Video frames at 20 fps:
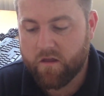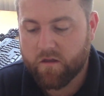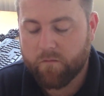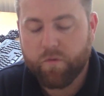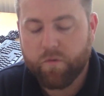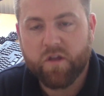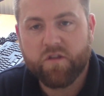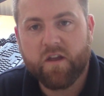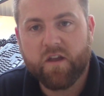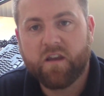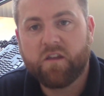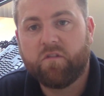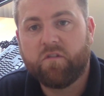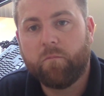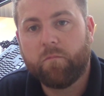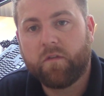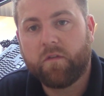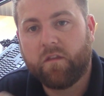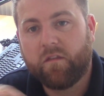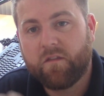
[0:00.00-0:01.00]
you can put your jelly
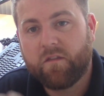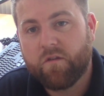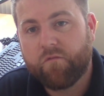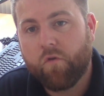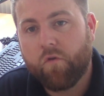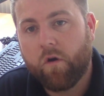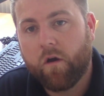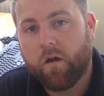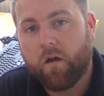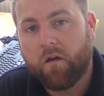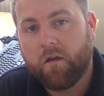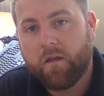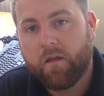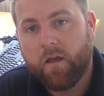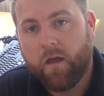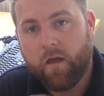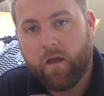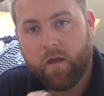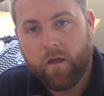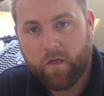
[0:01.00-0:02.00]
crimps in, and you've got a
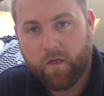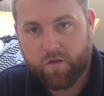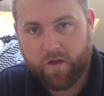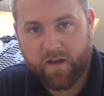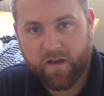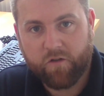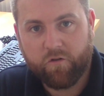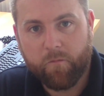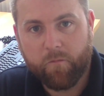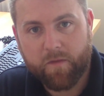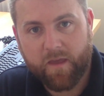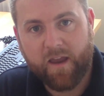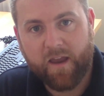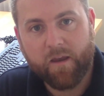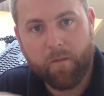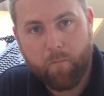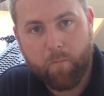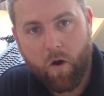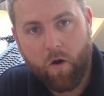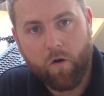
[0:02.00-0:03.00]
jelly crimps
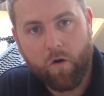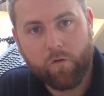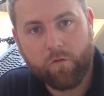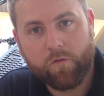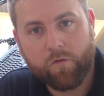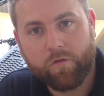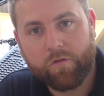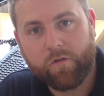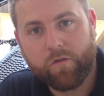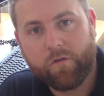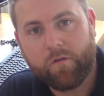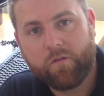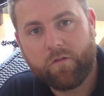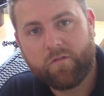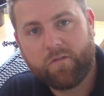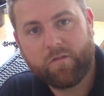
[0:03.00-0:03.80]
in a box.